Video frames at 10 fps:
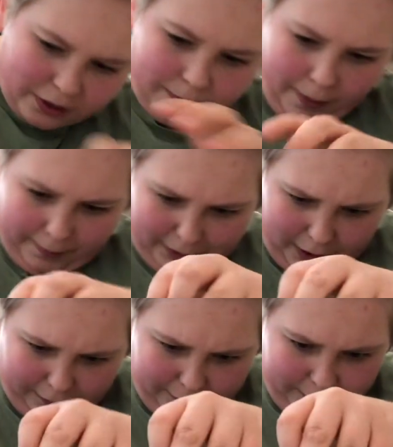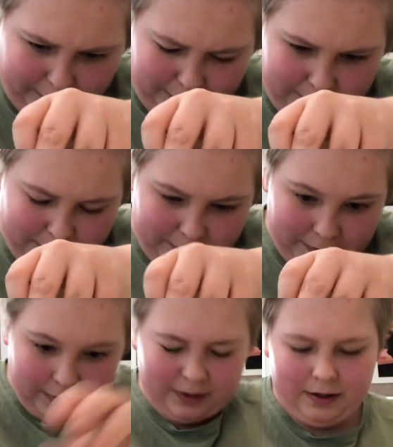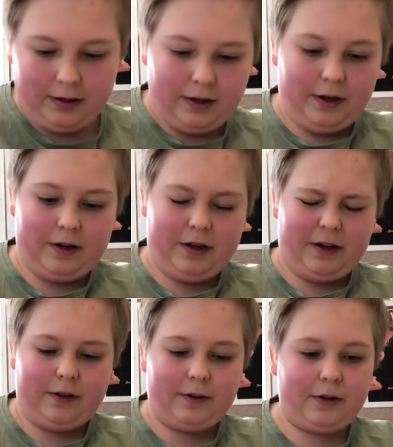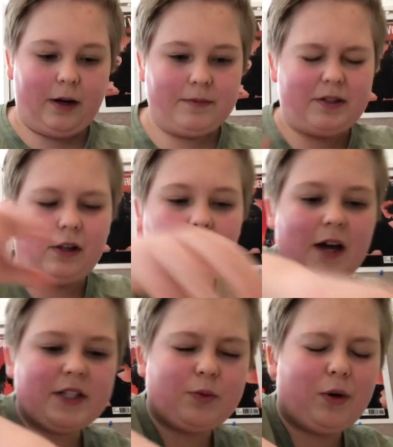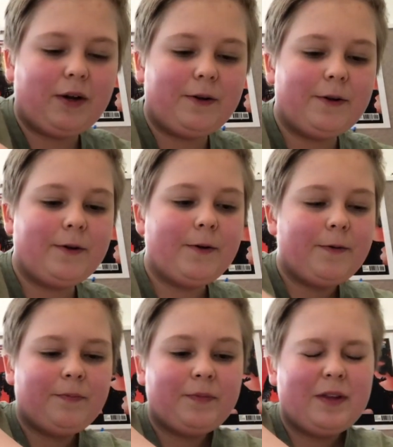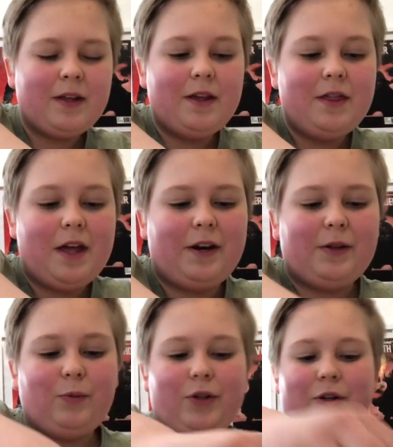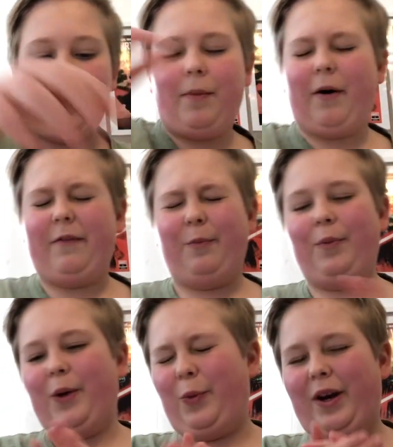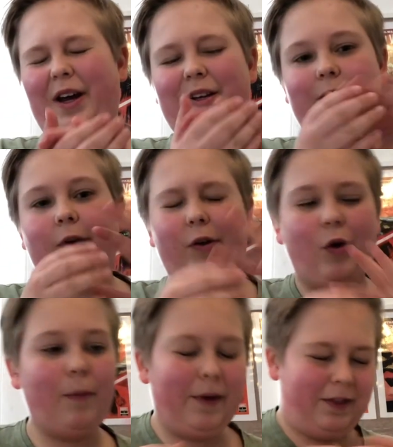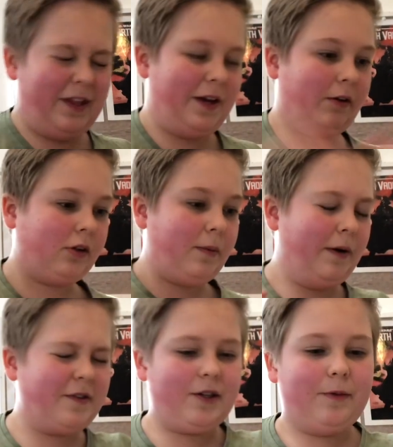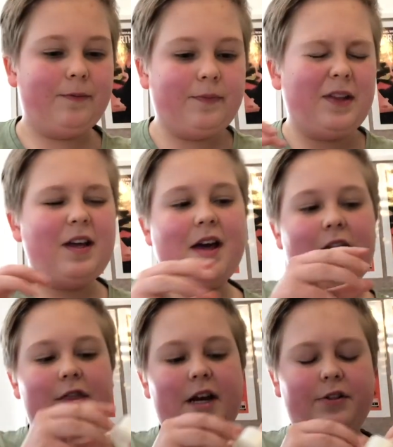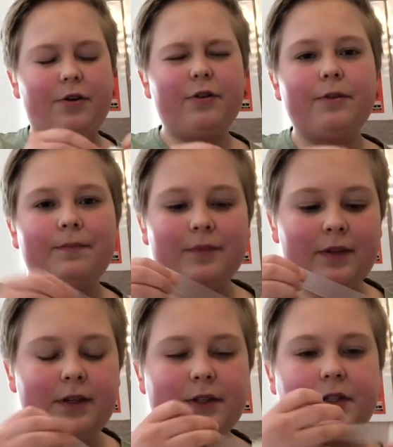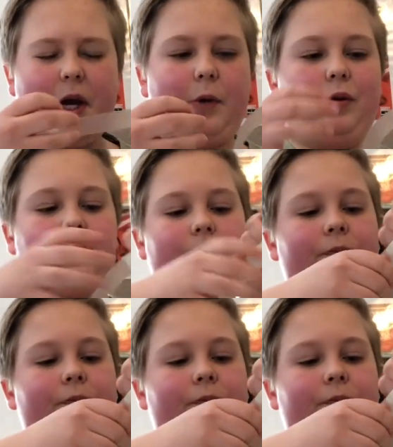are popping off, and here comes the last one. They didn't want to come off, but when I try to open it, they all come off. So that's good. So I will